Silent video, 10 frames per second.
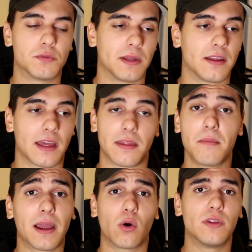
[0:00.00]
meaning that they
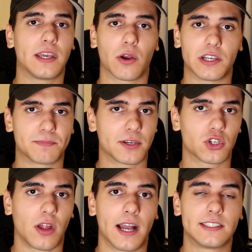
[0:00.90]
might only carry
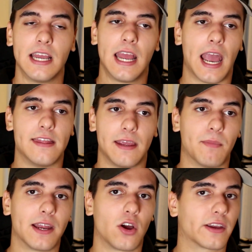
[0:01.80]
Specialized and they
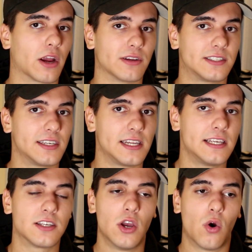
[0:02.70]
might not carry
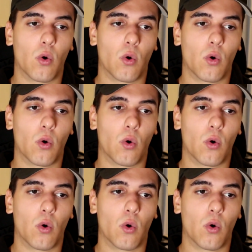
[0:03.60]
CDs,